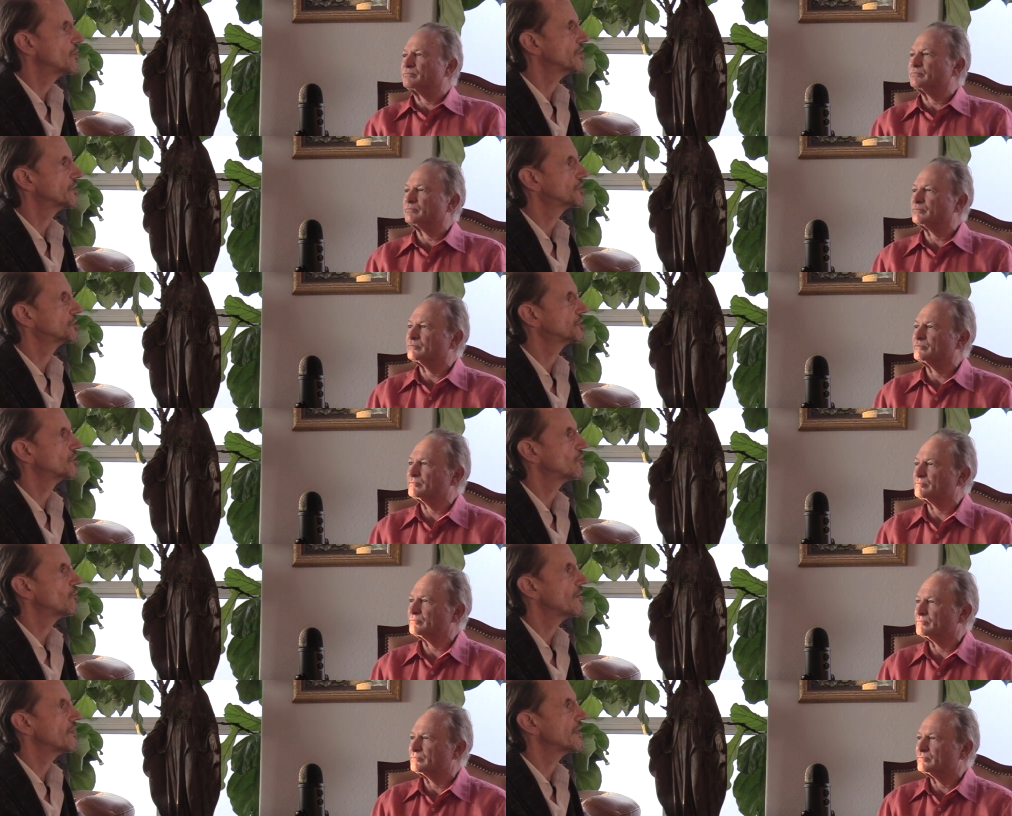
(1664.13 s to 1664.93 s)
Speaker 1: which,
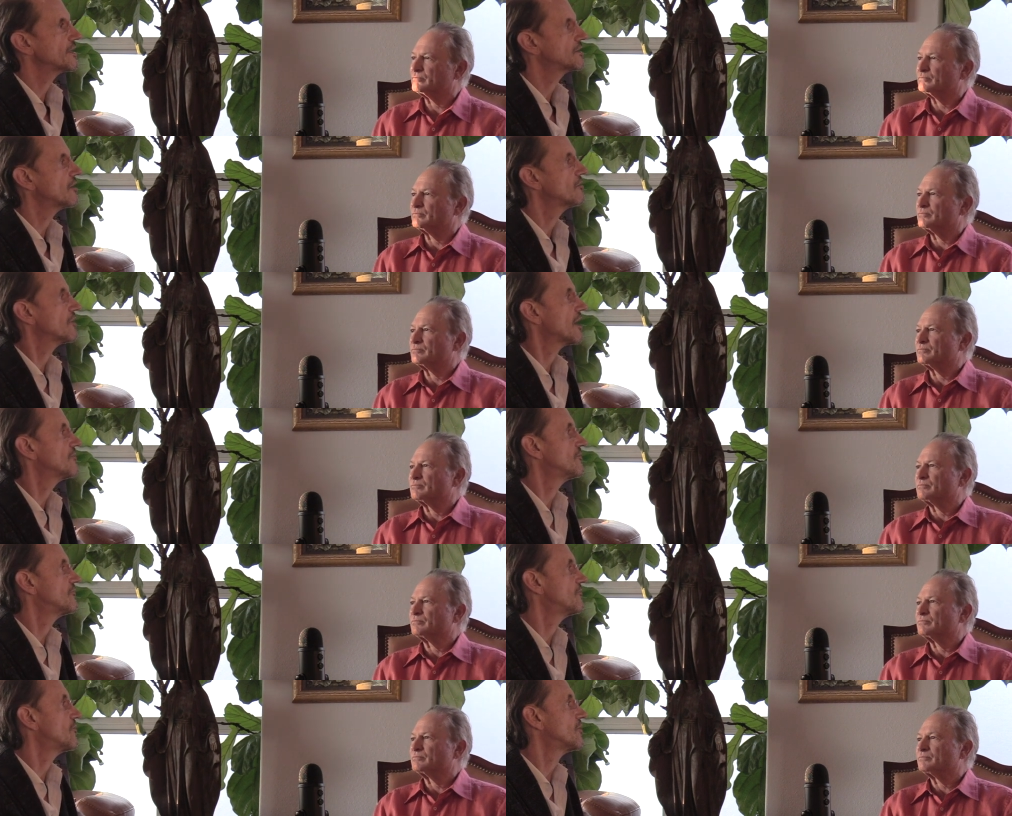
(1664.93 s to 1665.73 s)
when they don't
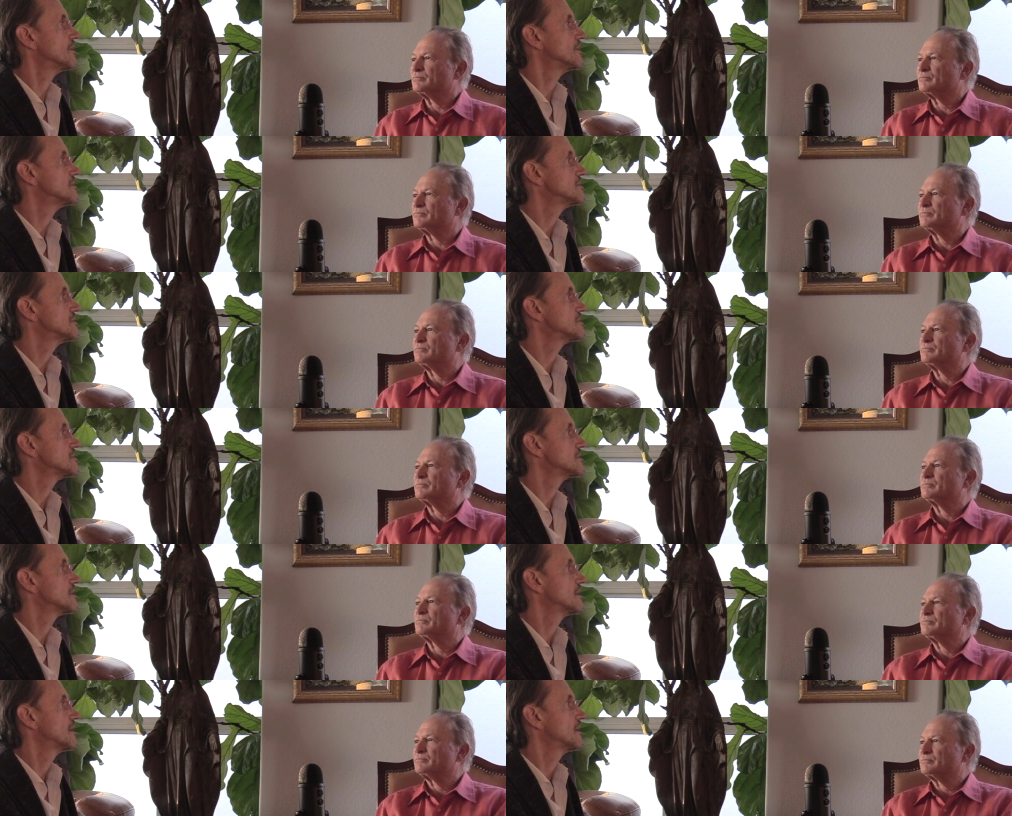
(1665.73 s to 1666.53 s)
have a voice,
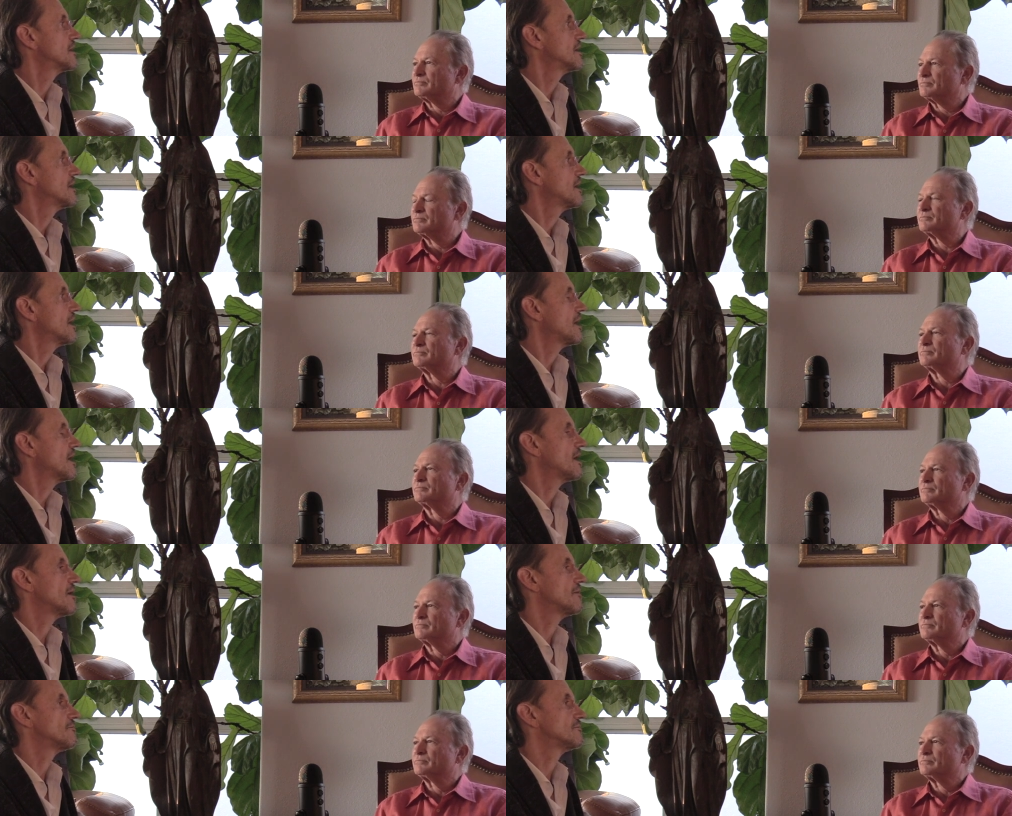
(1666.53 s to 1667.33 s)

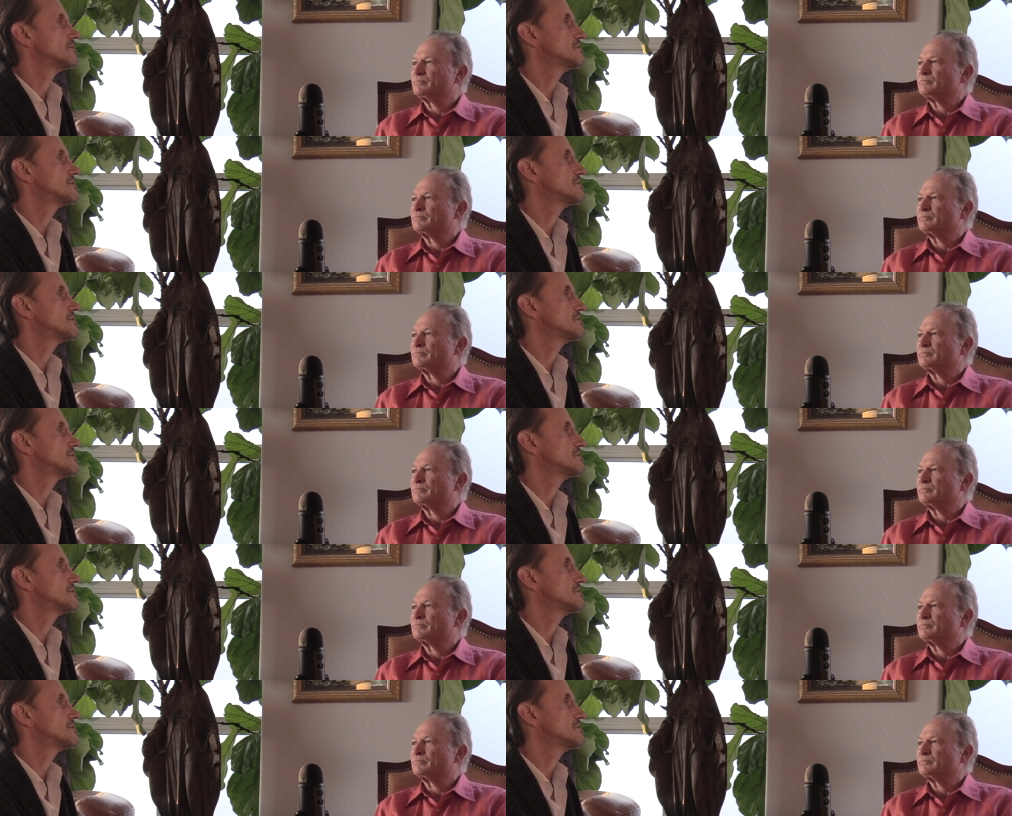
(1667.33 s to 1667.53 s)
um,